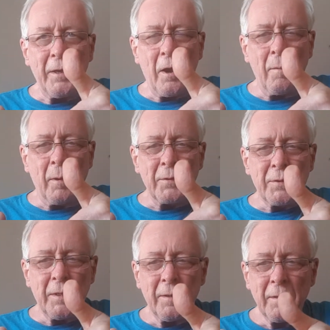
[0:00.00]
you go,
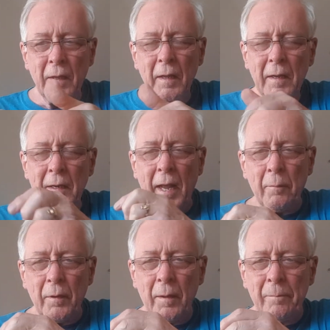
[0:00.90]
Monty.
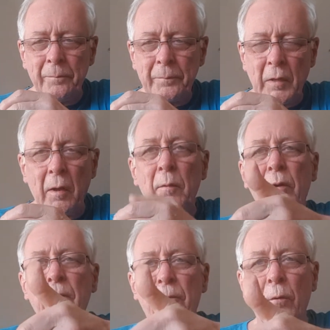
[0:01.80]
Now, I'm
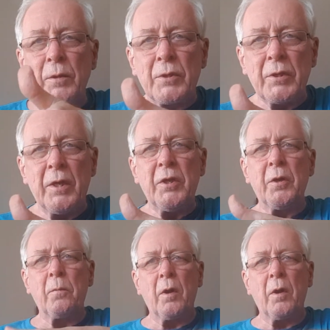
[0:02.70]
looking forward to seeing you